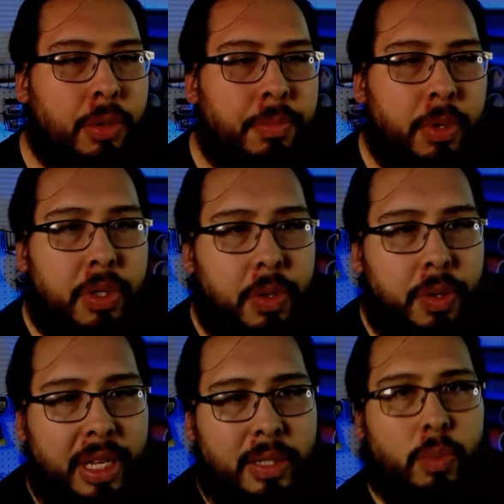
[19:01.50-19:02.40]
through Bluetooth.
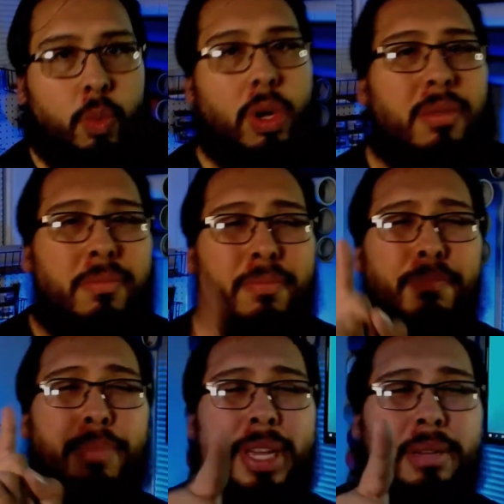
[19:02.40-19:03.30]
That's one
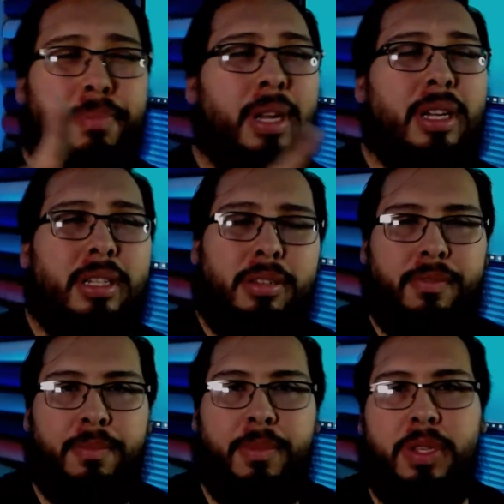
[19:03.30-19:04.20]
big plus
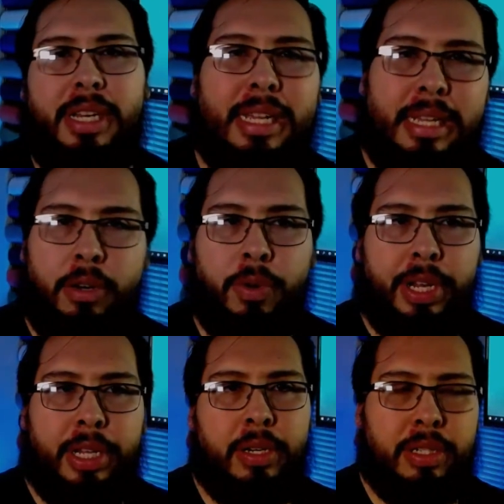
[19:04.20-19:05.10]
from using like a
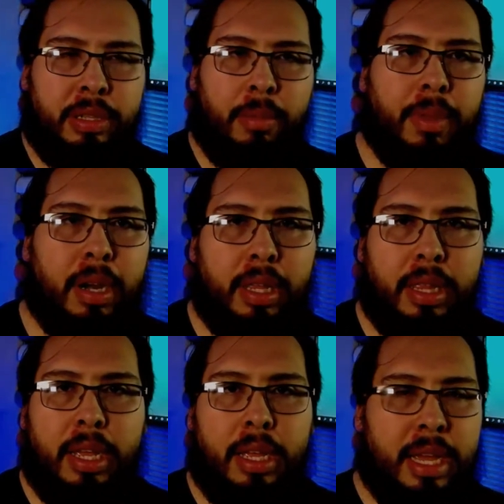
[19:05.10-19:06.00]
Cricut or something like
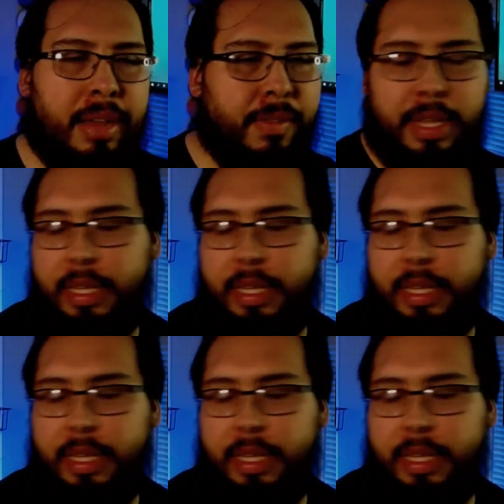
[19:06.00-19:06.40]
that. I have the